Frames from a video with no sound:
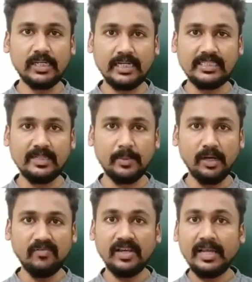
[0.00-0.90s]
concept
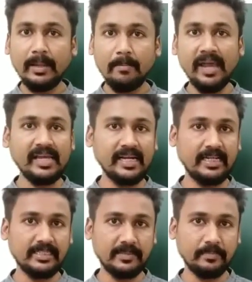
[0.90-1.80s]
of
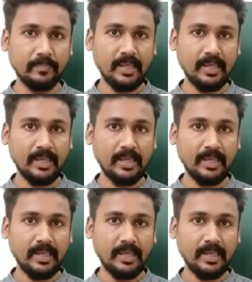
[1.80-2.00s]
magnetism,